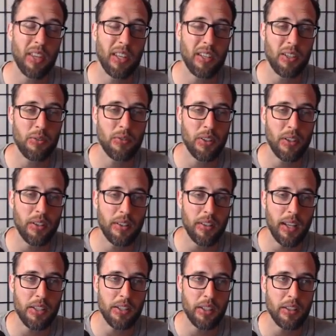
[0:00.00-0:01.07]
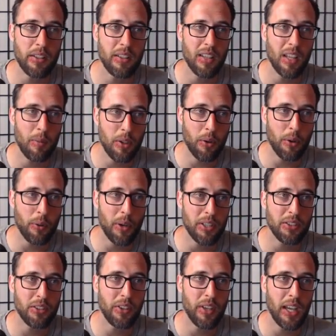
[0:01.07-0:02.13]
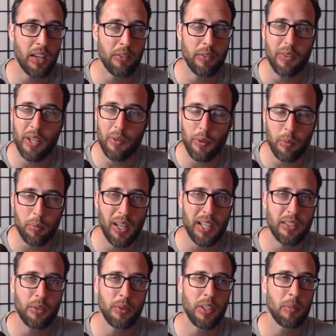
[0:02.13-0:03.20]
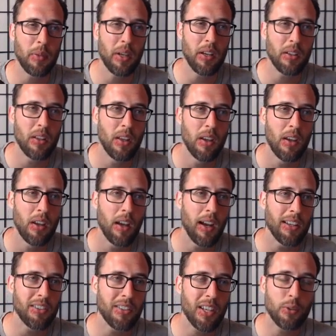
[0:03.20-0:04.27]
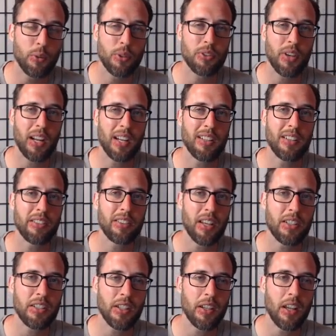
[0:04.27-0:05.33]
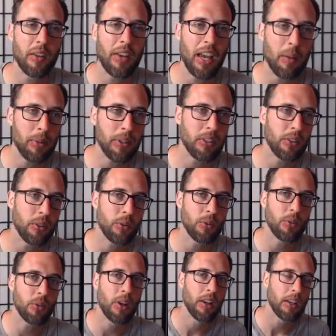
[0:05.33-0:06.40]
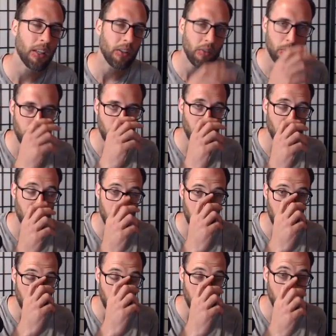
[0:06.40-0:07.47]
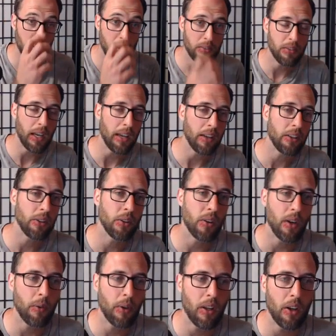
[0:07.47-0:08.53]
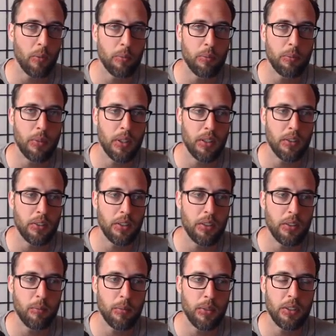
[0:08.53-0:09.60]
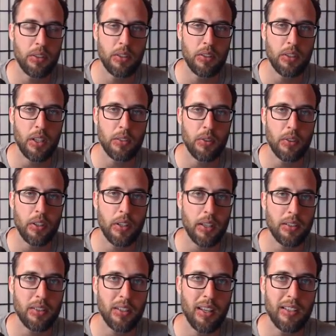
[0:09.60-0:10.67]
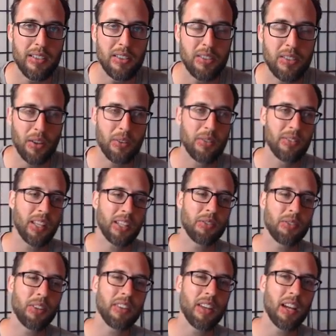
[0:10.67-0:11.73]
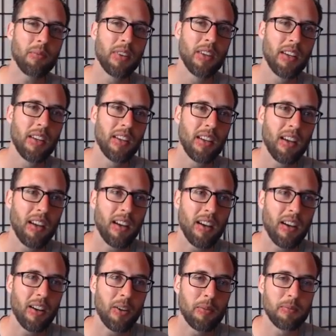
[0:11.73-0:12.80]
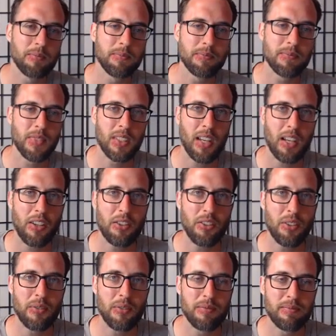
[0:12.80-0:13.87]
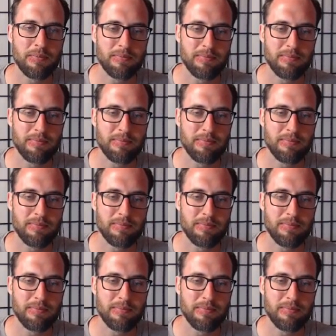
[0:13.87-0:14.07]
Thank you for your attention. Let me know what questions you have. Hit reply to an email, schedule a strategy session. I'm happy to give you more value. I want to help see you be successful in the next stage. So thanks for your time. Talk to you soon.